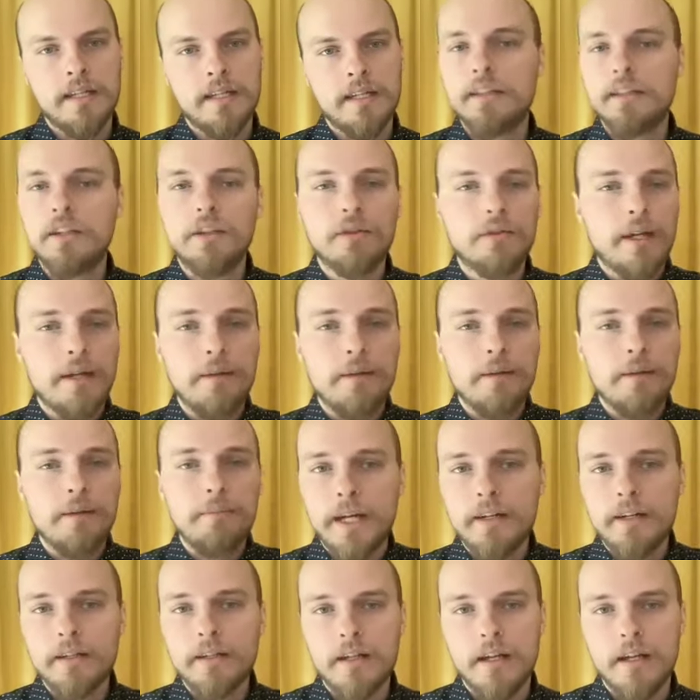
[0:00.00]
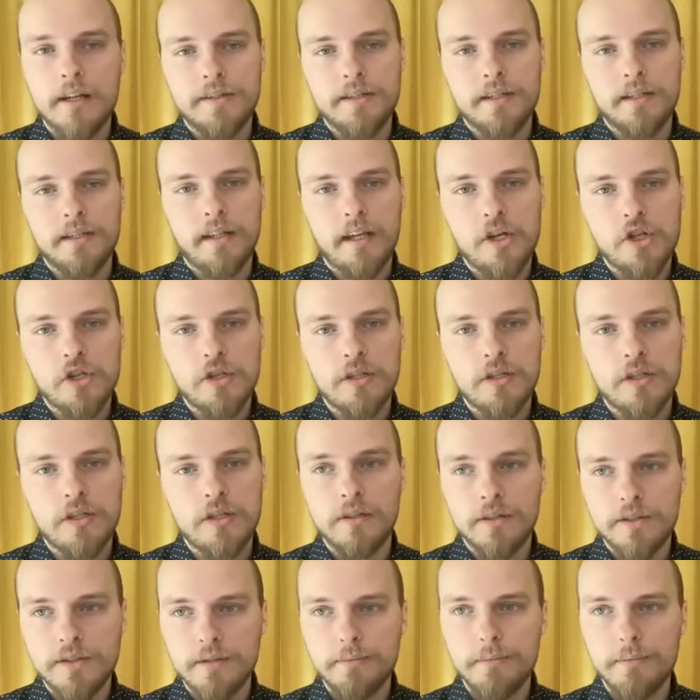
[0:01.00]
Take the Great Bear
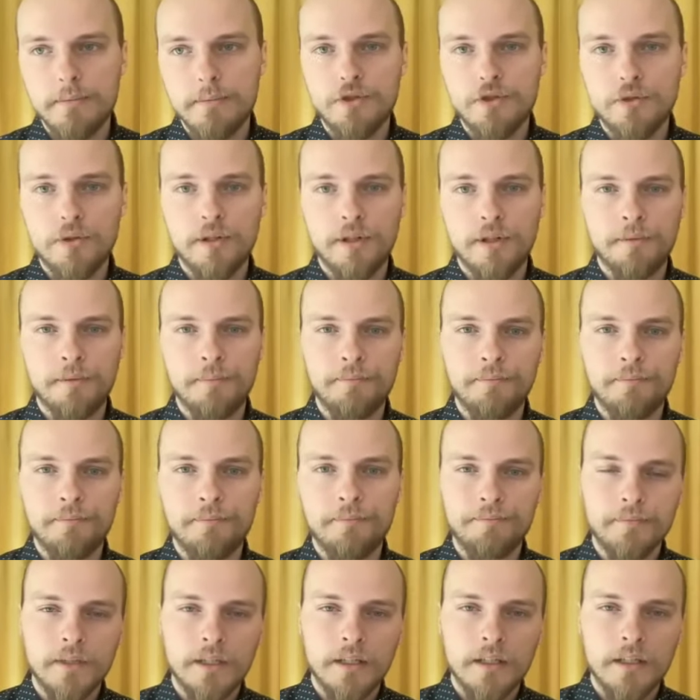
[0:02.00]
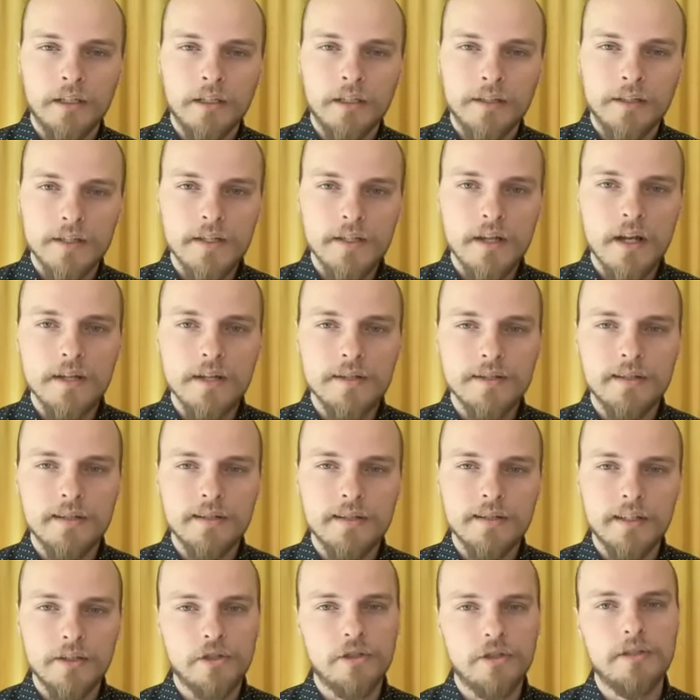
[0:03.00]
constellation, Ursa Major. This
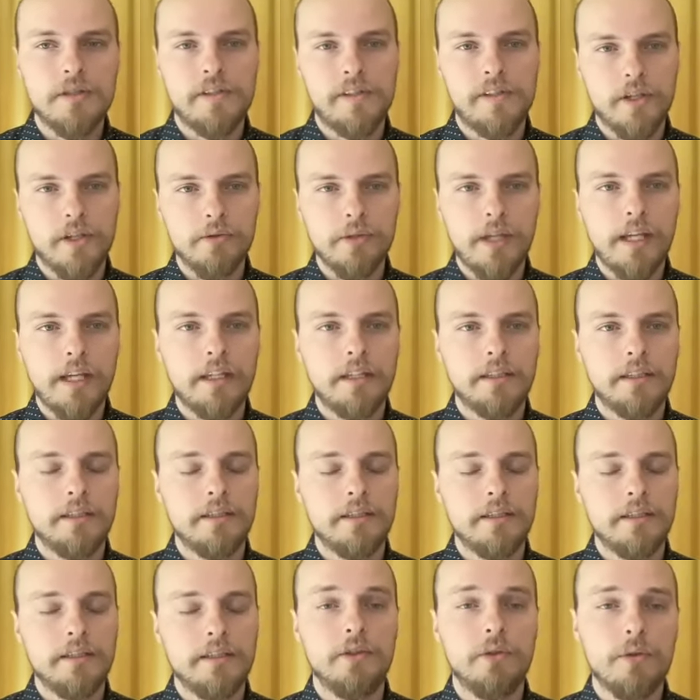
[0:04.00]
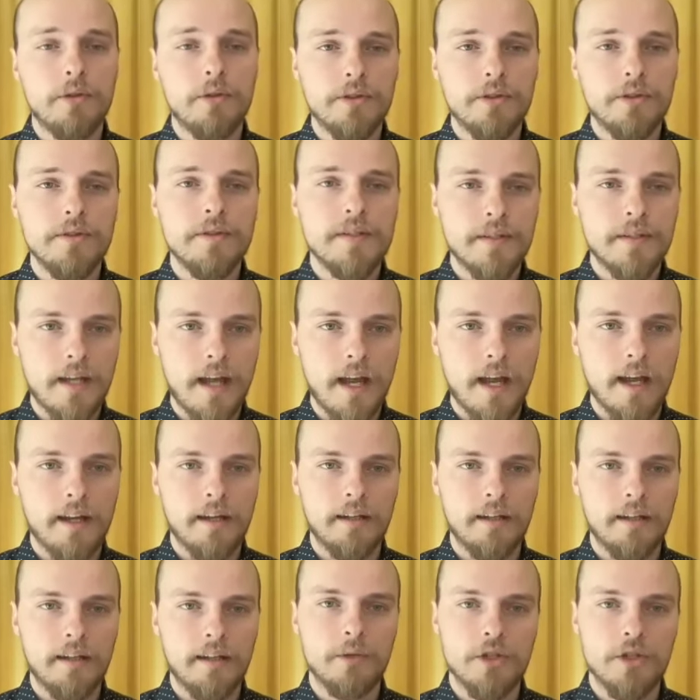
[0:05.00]
constellation is located in the northern
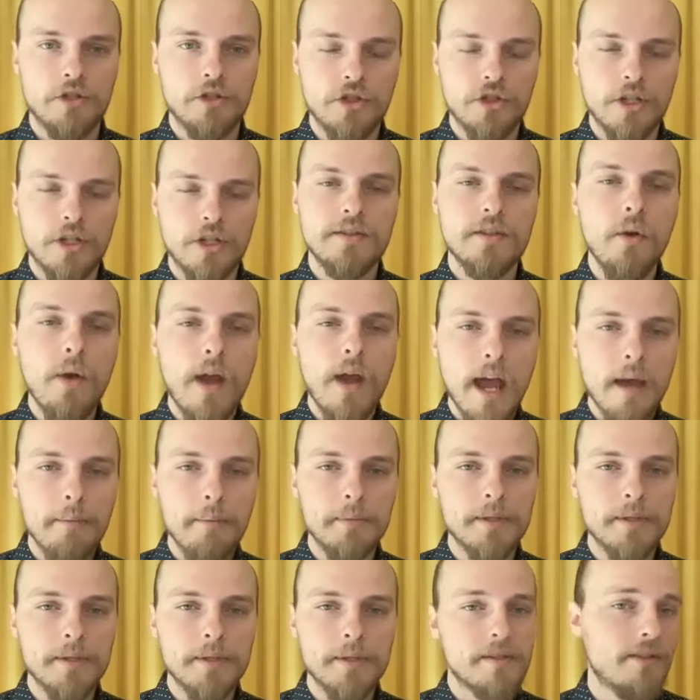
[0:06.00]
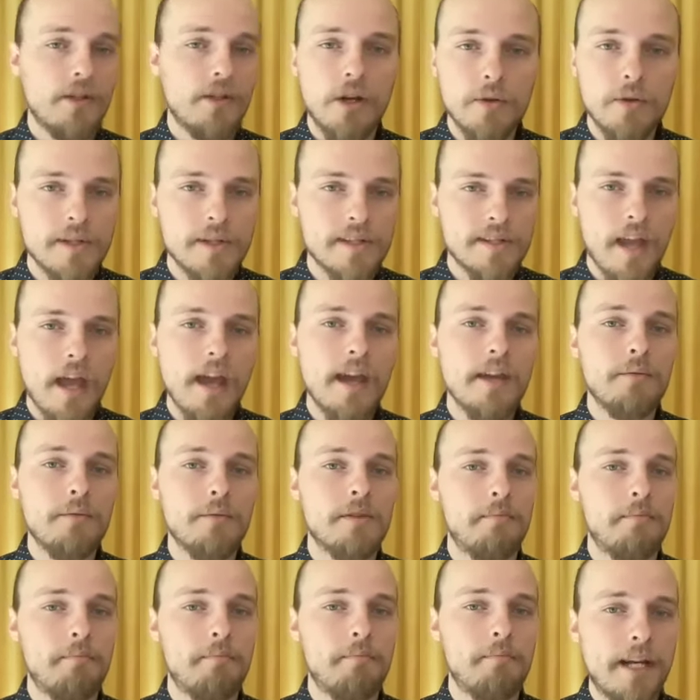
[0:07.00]
sky, which just so happens to coincide
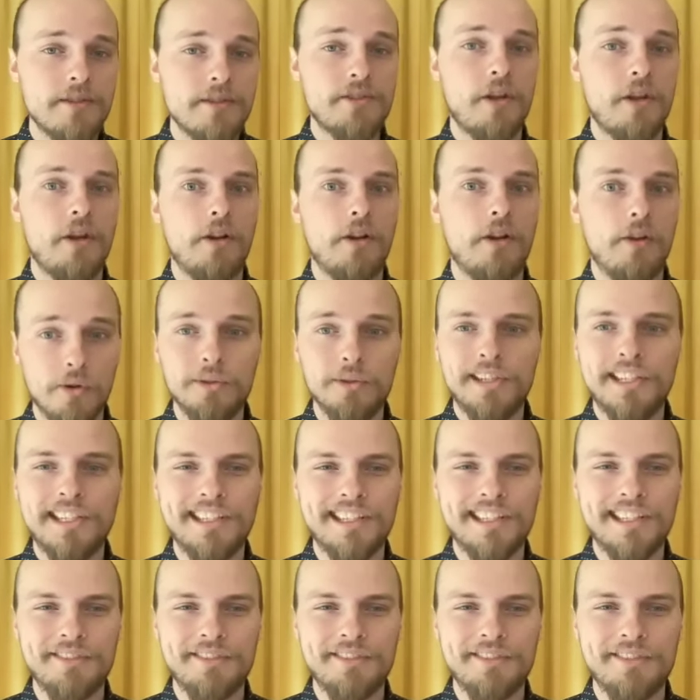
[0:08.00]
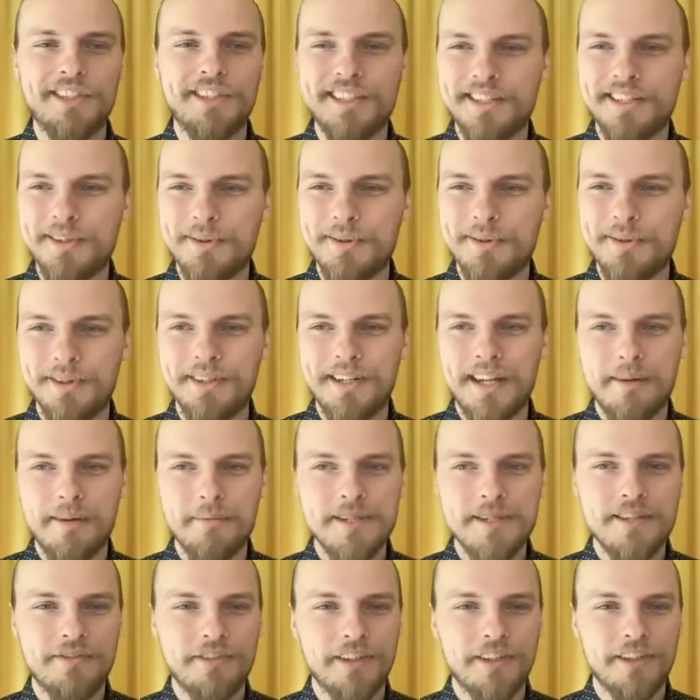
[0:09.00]
with bears only living in the northern
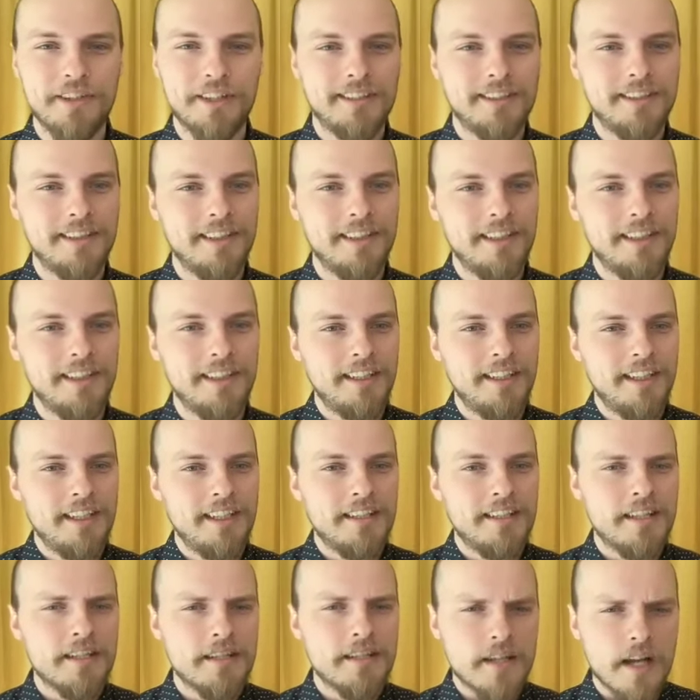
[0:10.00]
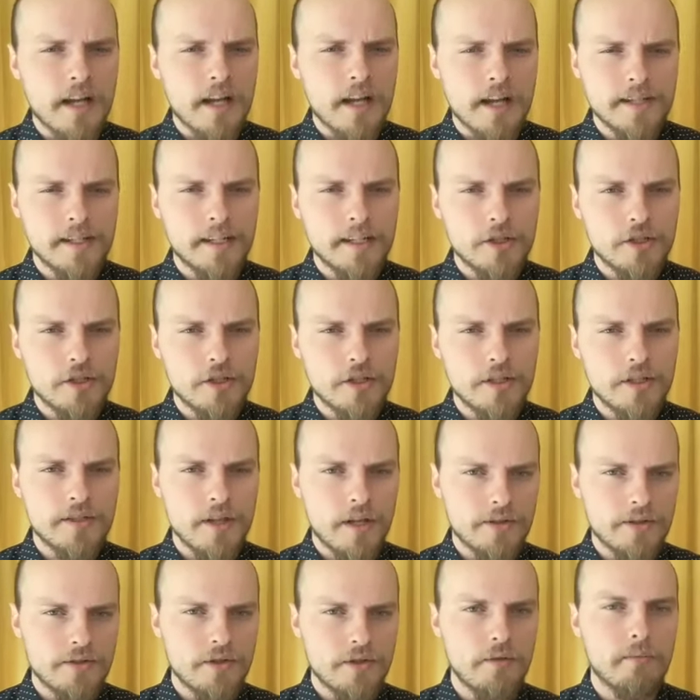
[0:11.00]
hemisphere. This constellation
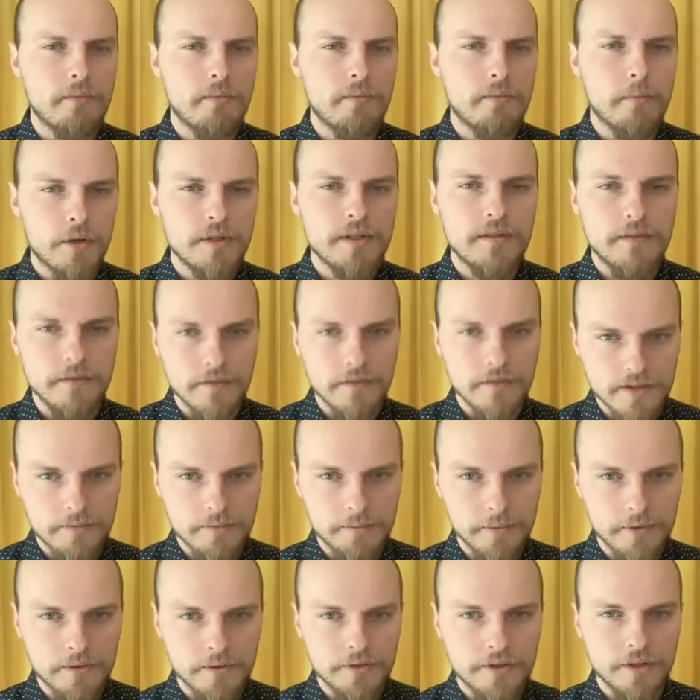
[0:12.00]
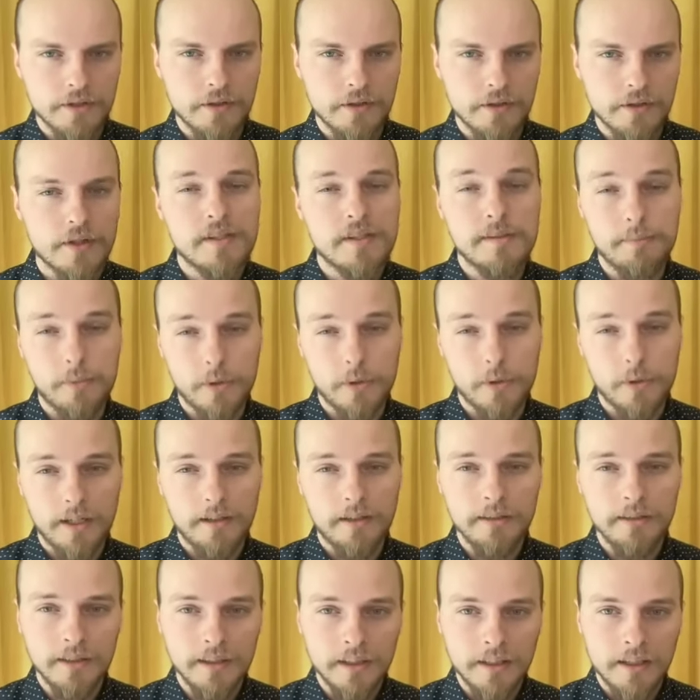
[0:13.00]
is also most visible during
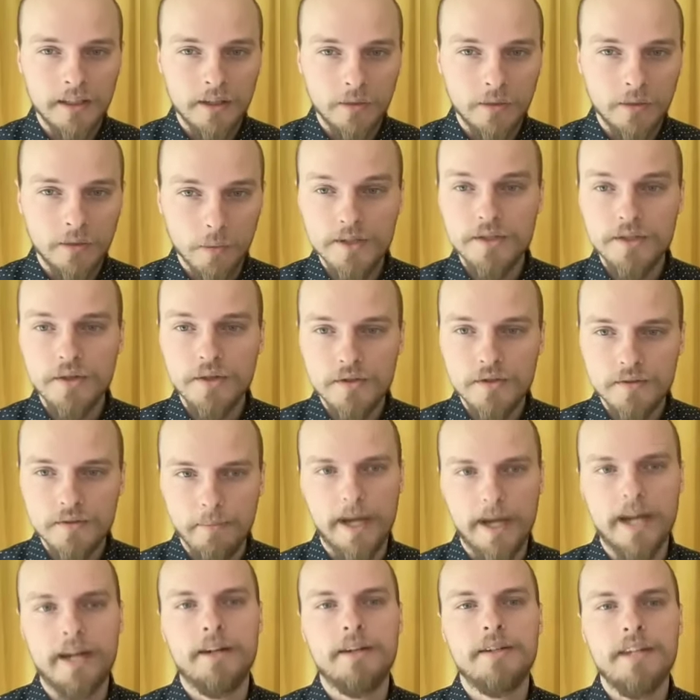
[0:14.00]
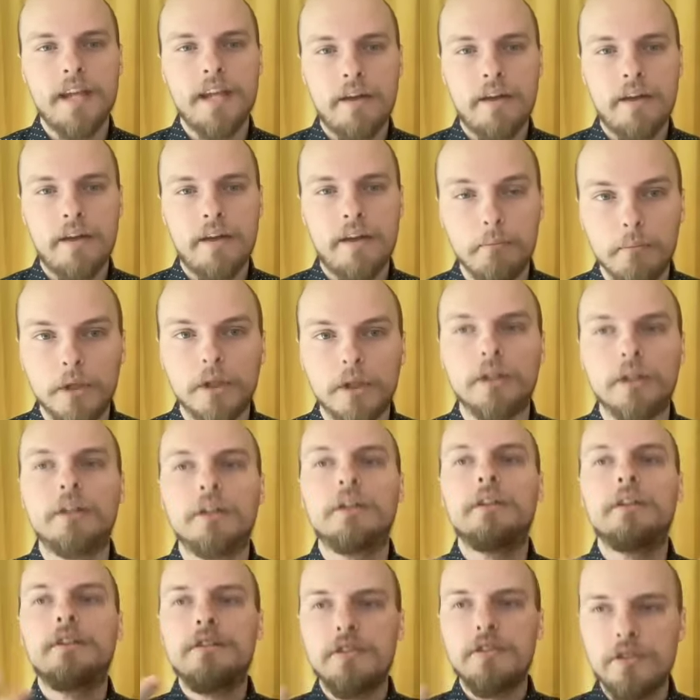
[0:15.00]
spring, once those bears have
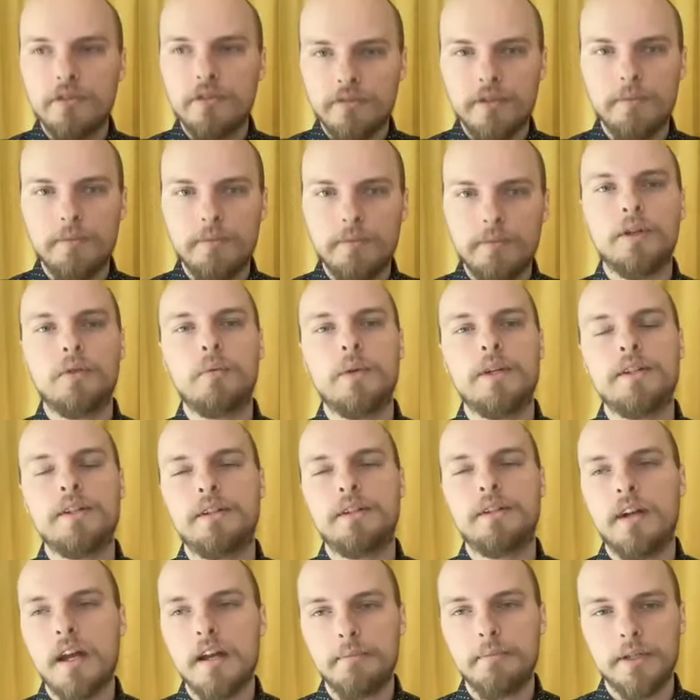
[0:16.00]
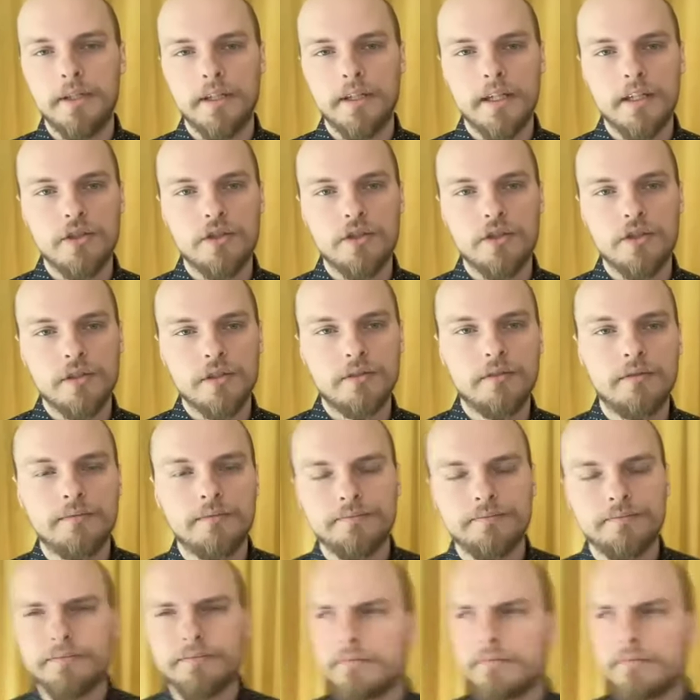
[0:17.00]
emerged from their winter hibernation.